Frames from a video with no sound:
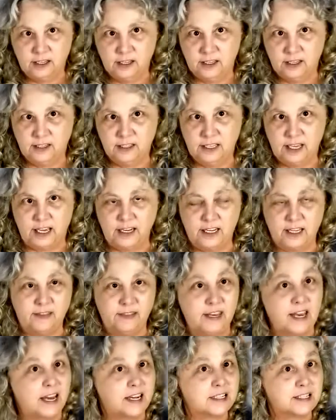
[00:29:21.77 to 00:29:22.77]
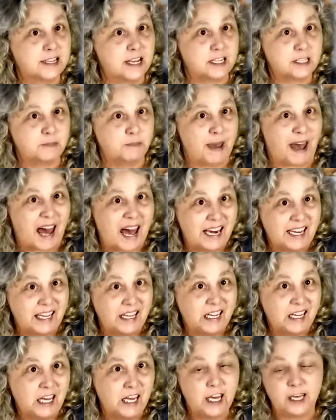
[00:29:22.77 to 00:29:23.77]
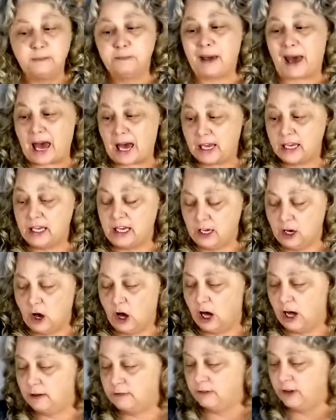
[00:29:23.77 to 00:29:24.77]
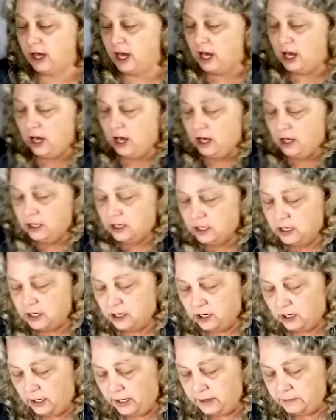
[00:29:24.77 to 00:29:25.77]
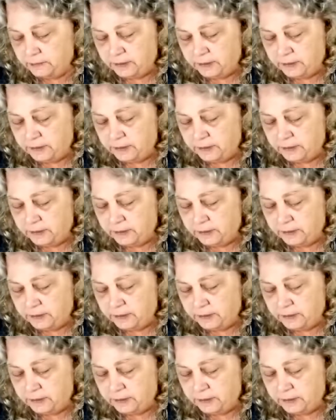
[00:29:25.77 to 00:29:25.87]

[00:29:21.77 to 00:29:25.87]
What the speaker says: and get the excess batting and backing off. Clip